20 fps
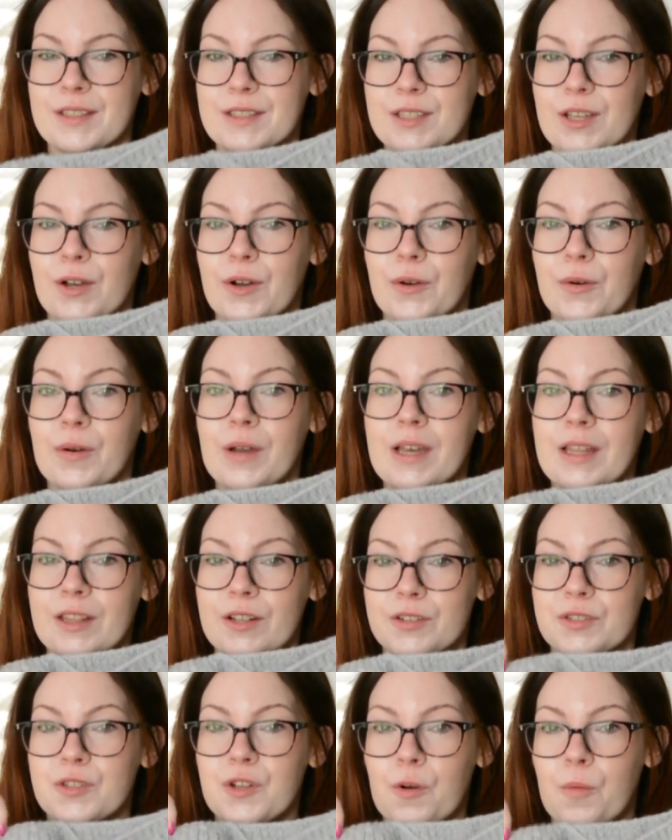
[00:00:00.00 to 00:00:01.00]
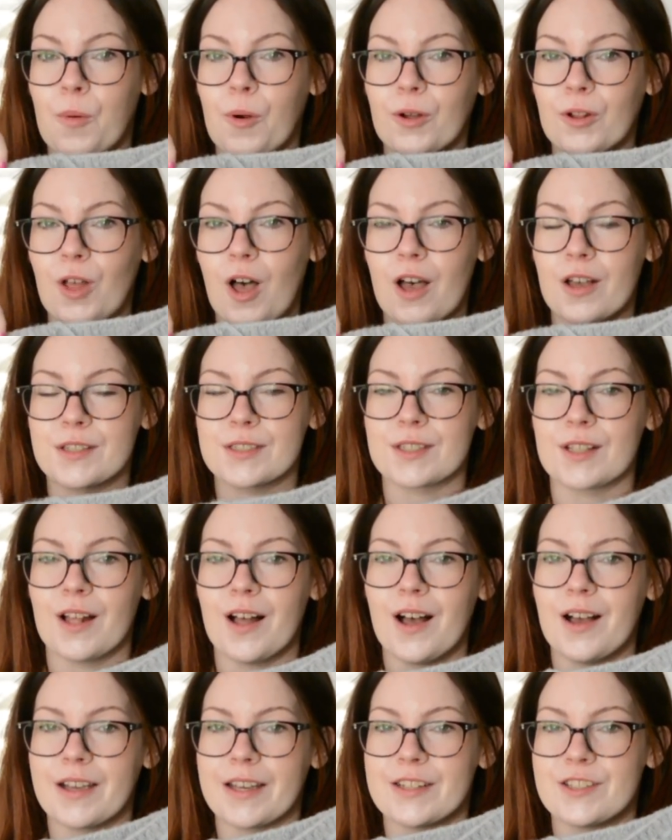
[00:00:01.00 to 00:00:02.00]
So there's no more long
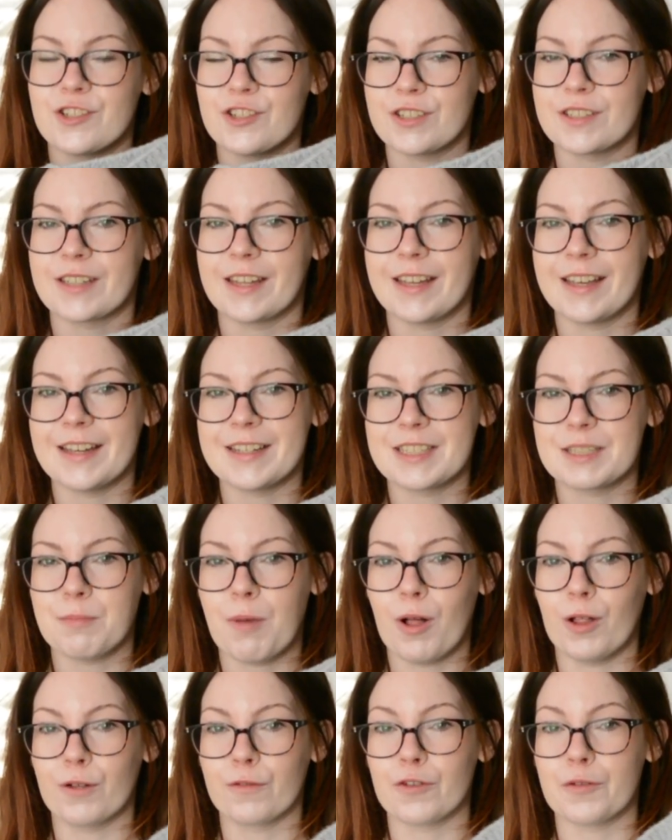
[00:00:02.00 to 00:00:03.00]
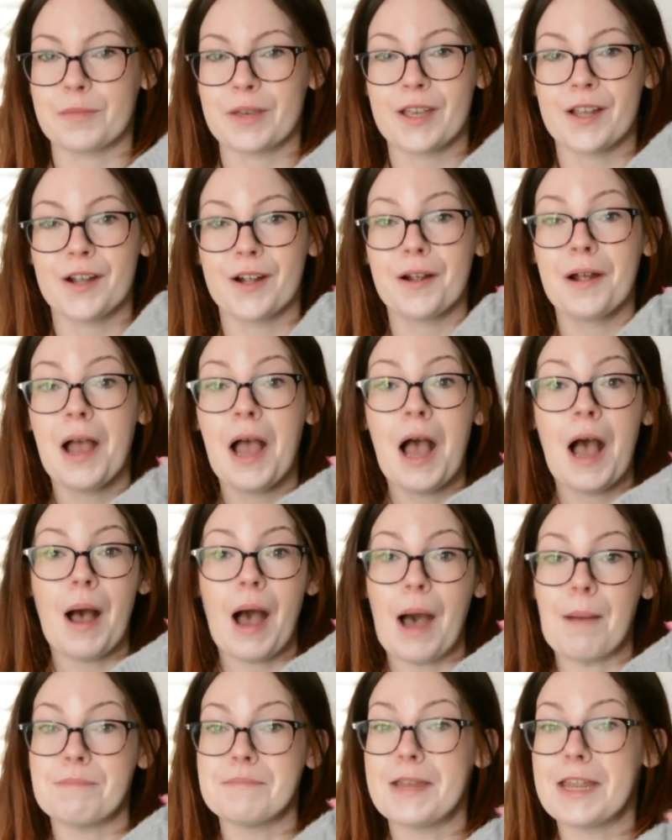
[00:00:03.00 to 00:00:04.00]
slog. It's just going to get smaller from here.
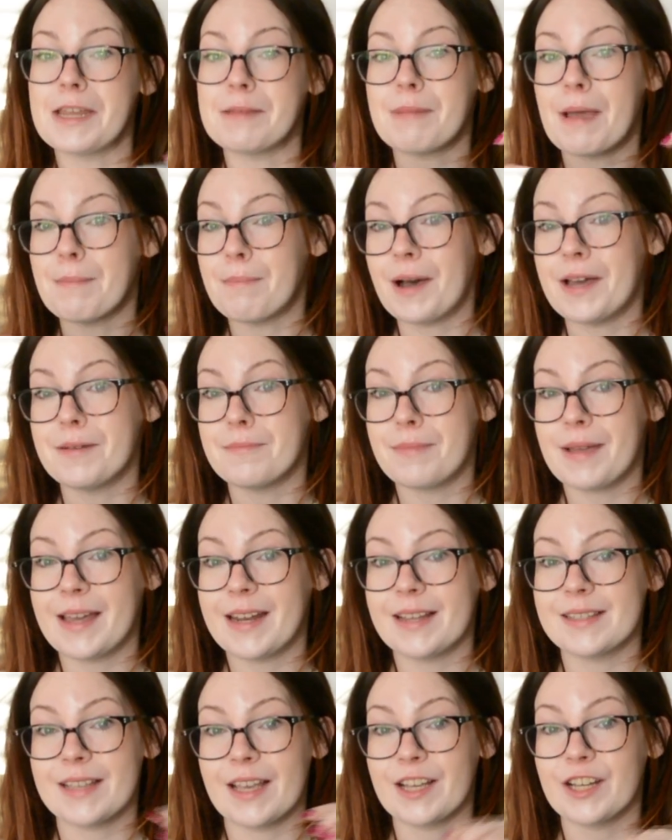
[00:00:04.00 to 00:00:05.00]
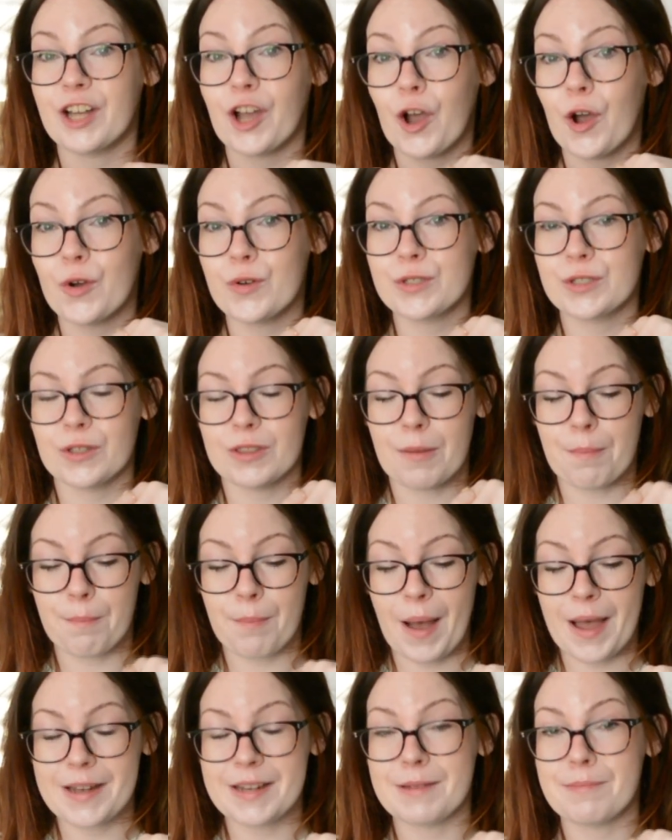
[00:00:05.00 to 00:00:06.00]
I'm knitting my button band as I go, so the
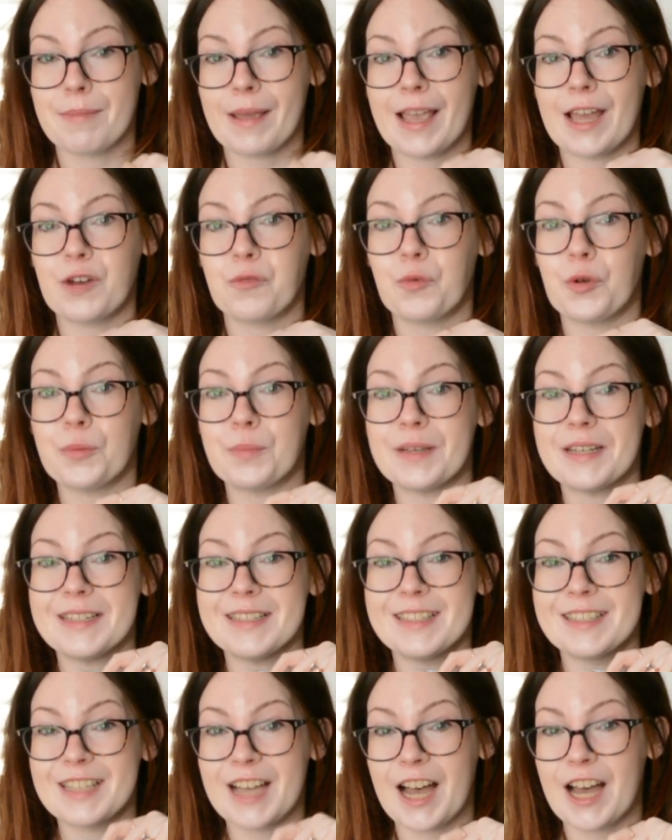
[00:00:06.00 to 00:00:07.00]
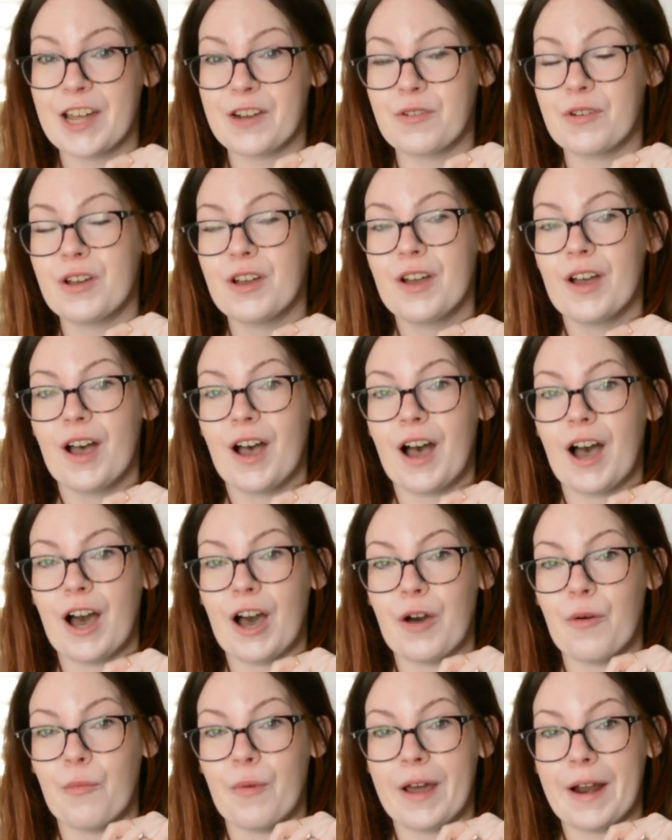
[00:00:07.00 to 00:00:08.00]
button band will be done
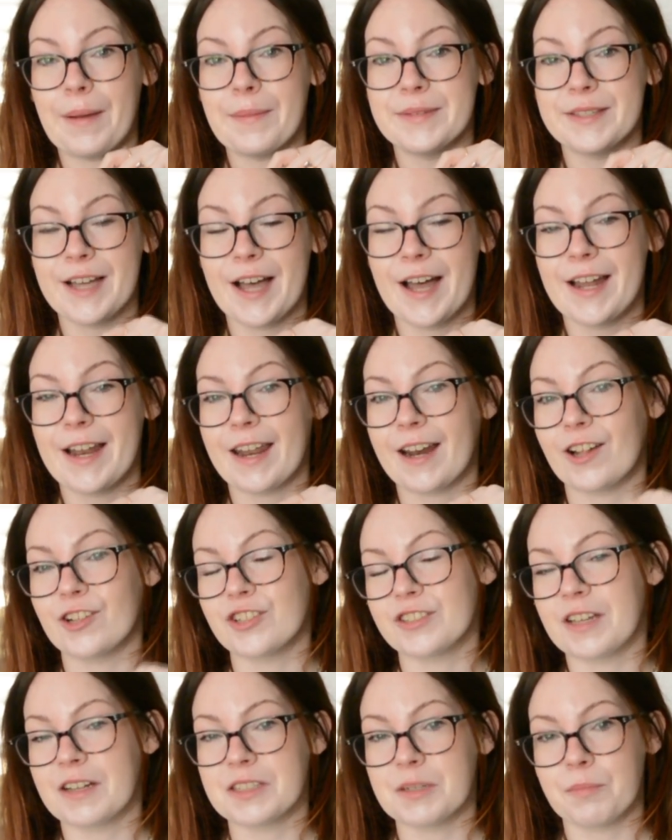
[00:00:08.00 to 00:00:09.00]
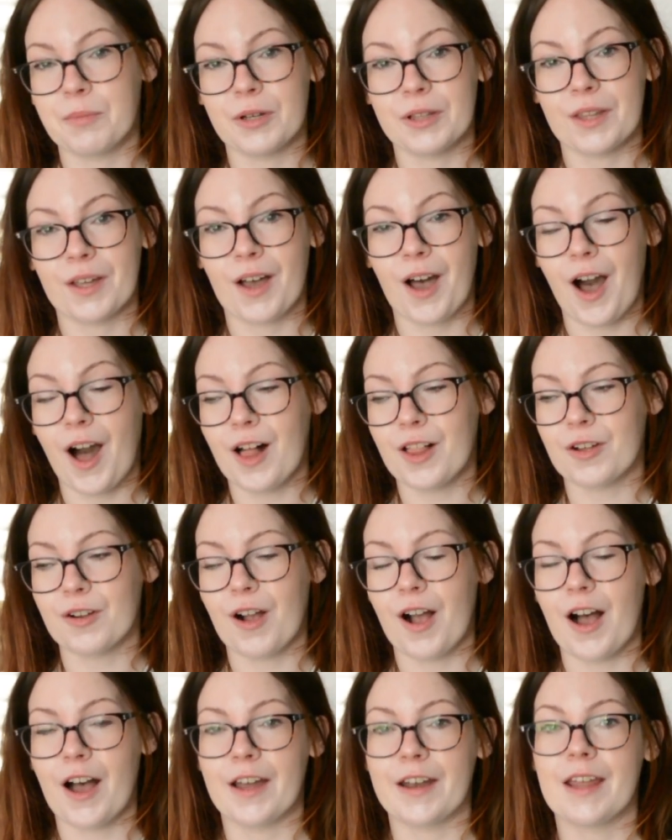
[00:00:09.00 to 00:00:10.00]
when I'm done, and I'll just have to put the collar
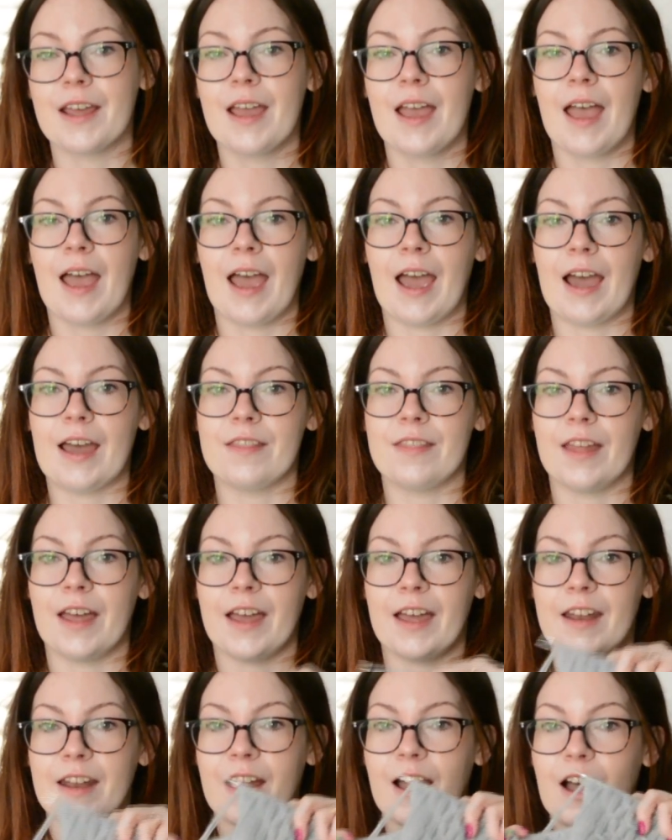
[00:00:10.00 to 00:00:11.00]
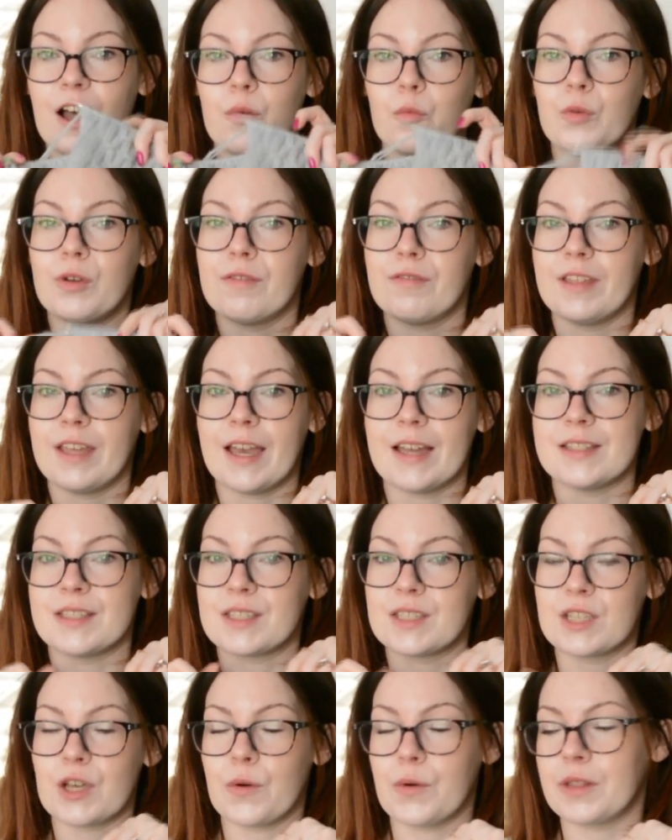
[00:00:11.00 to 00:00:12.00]
on and then weave the
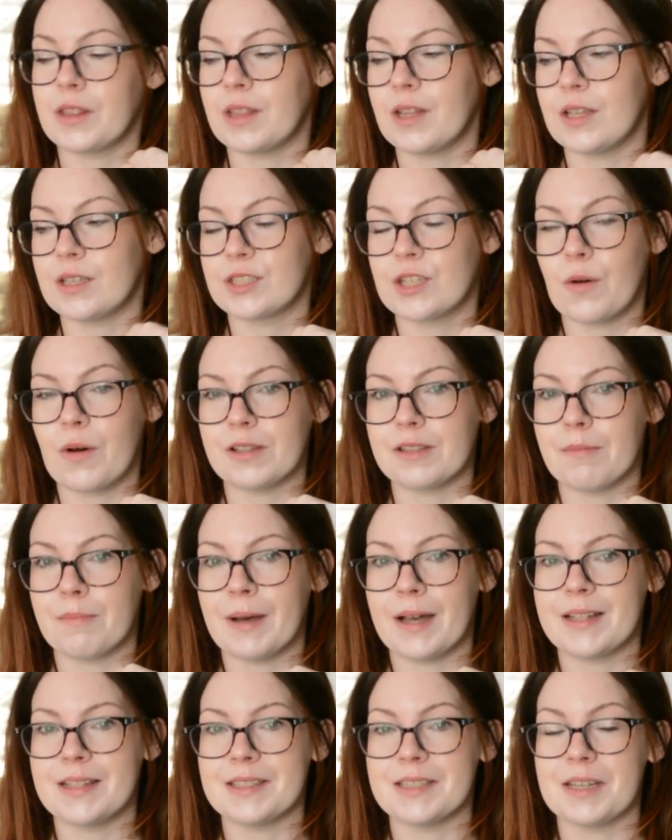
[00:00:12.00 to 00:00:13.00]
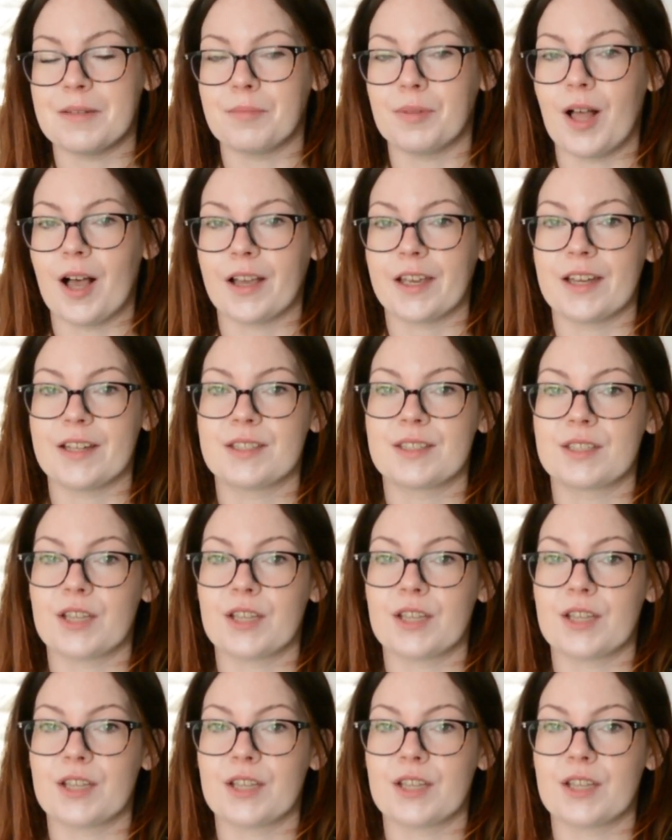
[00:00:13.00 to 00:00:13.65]
ends, sew on the buttons, and block it.